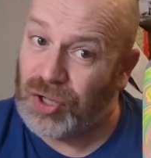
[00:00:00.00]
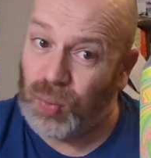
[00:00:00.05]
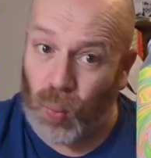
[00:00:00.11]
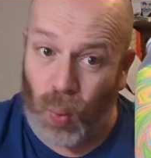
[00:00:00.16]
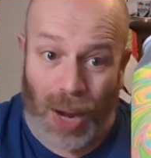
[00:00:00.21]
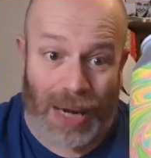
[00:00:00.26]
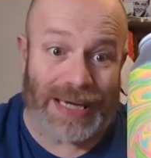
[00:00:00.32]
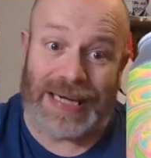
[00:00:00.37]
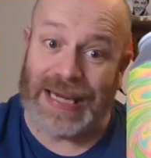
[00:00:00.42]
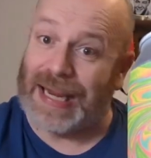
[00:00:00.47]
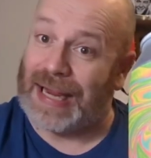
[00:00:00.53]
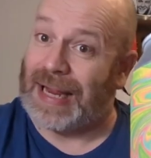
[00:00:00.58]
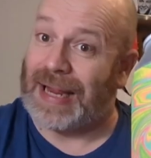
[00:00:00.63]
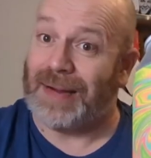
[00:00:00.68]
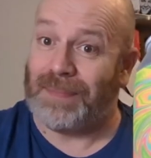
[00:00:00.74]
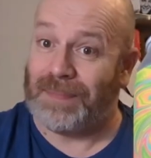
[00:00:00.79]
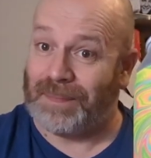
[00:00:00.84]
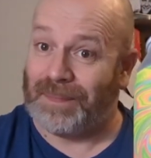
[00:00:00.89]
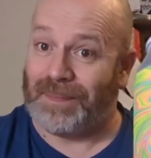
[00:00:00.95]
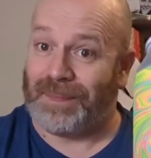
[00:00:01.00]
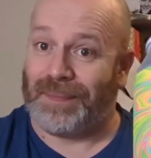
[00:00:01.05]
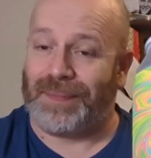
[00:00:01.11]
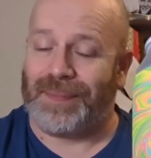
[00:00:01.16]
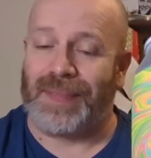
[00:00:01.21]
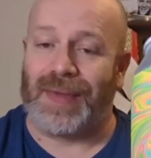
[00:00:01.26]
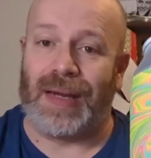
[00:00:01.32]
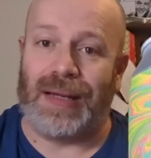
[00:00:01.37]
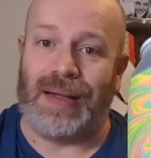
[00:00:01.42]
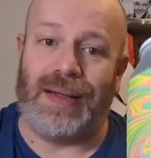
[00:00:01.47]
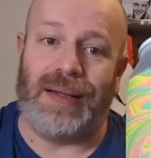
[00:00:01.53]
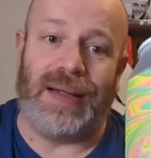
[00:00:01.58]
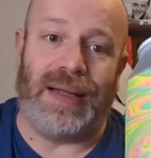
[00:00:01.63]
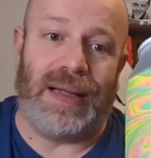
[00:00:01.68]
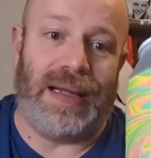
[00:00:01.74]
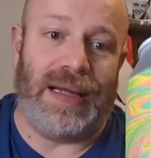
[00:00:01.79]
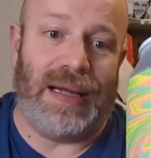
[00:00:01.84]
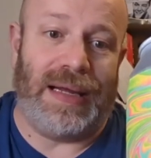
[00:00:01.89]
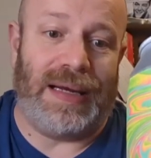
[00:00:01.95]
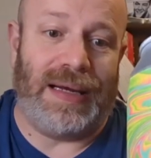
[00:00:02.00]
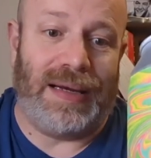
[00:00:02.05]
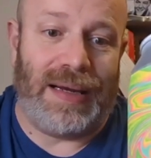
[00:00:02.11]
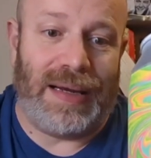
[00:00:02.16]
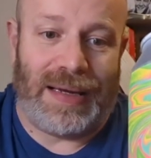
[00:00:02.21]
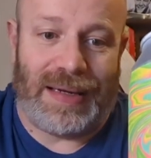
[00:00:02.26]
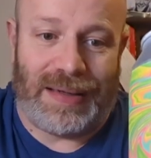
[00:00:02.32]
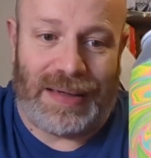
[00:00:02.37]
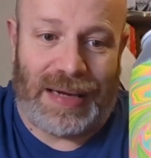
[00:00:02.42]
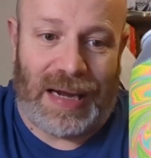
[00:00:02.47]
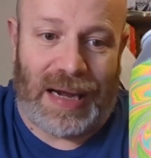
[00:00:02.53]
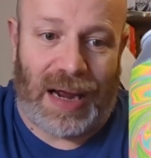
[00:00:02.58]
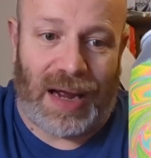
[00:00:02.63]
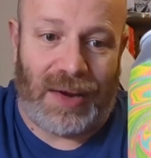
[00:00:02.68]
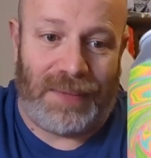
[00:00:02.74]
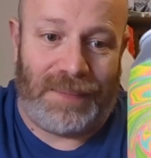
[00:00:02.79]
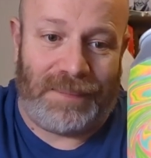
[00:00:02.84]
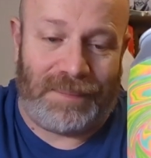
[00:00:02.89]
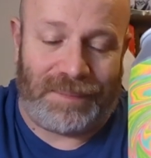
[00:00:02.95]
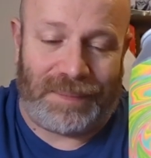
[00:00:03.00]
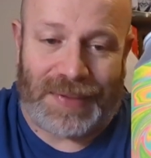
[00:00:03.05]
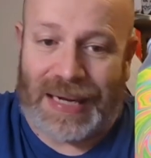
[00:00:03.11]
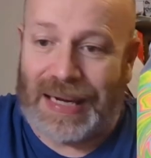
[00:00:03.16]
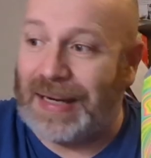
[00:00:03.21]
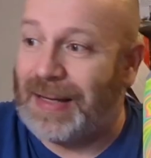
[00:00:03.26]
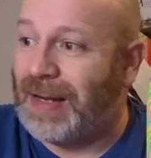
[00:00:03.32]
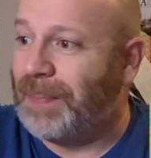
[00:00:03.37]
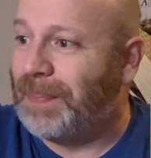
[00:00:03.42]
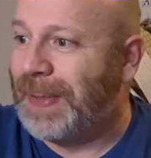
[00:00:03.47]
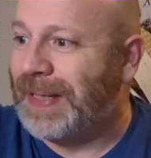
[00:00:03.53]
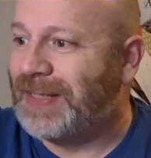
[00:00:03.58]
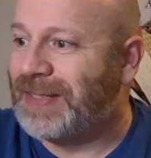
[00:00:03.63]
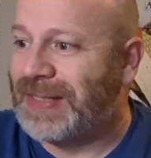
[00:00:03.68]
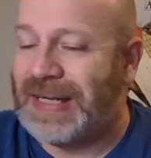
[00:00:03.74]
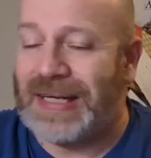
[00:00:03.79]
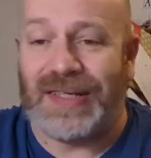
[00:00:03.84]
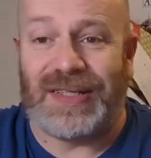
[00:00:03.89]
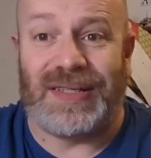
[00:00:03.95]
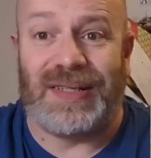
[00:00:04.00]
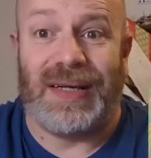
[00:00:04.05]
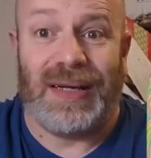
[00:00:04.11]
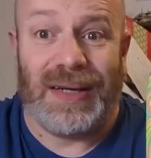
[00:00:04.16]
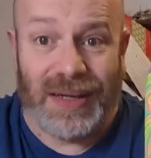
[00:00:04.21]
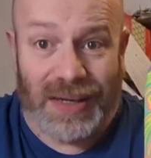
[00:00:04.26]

one year in the business.